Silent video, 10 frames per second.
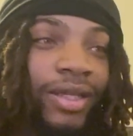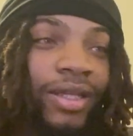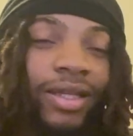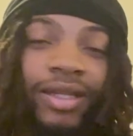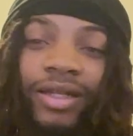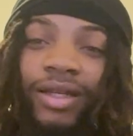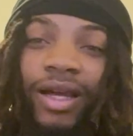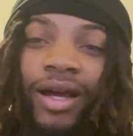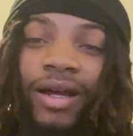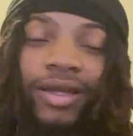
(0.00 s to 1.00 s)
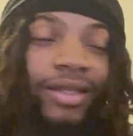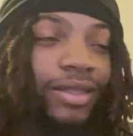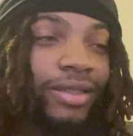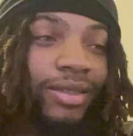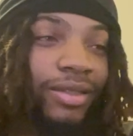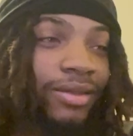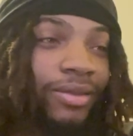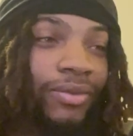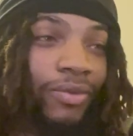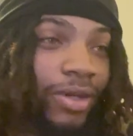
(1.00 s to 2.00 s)
He done got
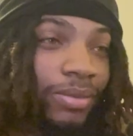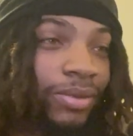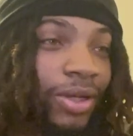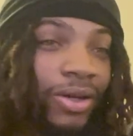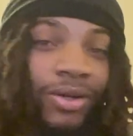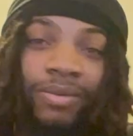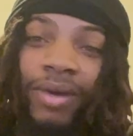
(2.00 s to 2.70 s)
whooped on